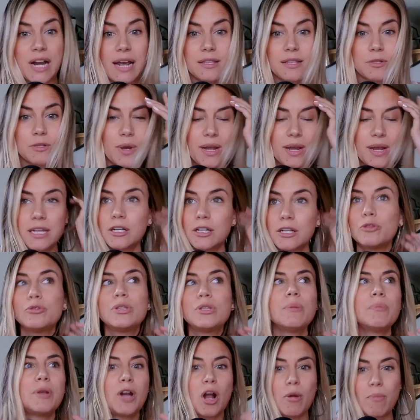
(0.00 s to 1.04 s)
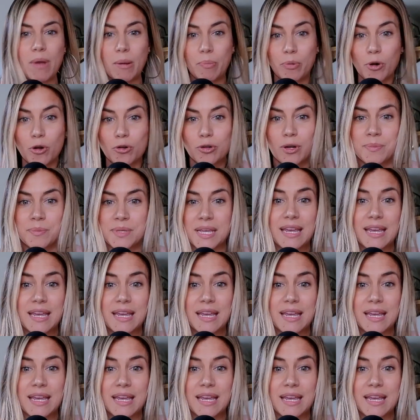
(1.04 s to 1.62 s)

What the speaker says: That's why I include them in all my programs.